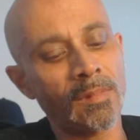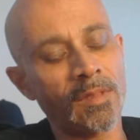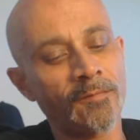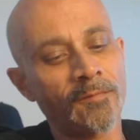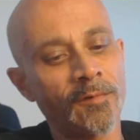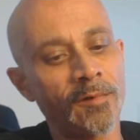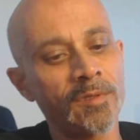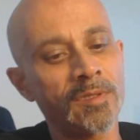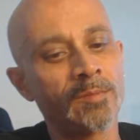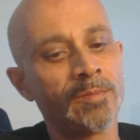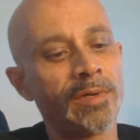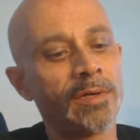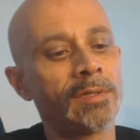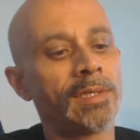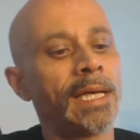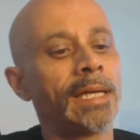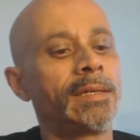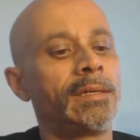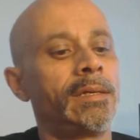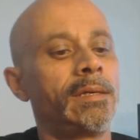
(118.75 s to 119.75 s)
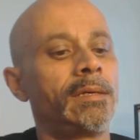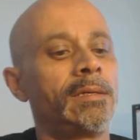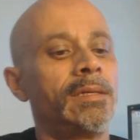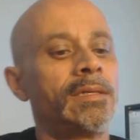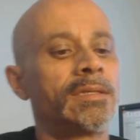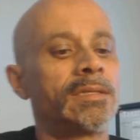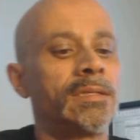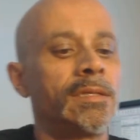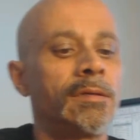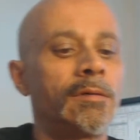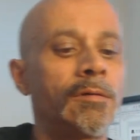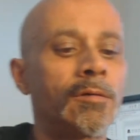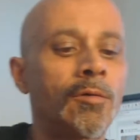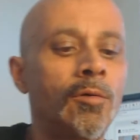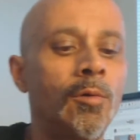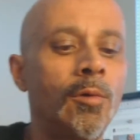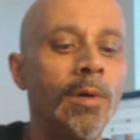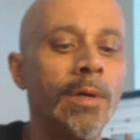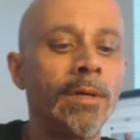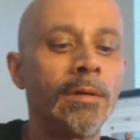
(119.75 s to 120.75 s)
The first build I did, the single
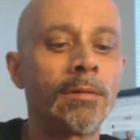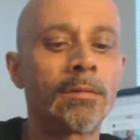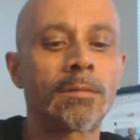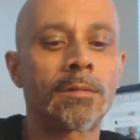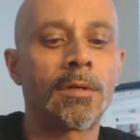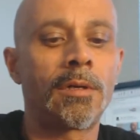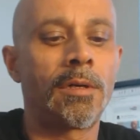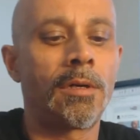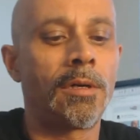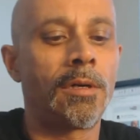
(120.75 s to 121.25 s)
coil